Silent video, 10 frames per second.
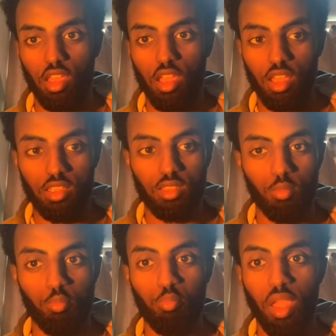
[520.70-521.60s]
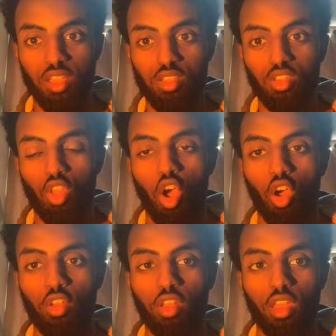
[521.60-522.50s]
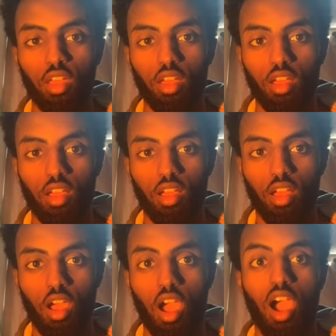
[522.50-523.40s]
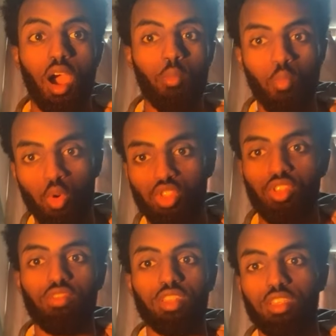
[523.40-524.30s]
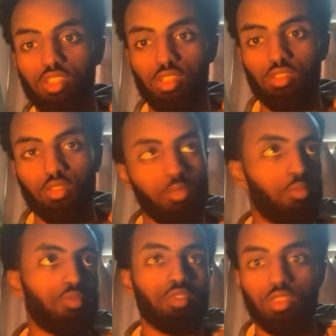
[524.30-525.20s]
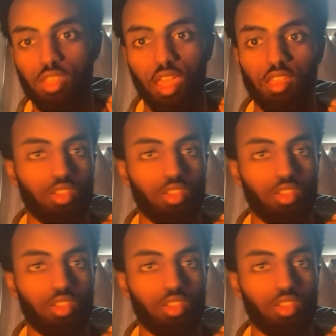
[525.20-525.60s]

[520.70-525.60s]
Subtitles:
is based on how much of each you take.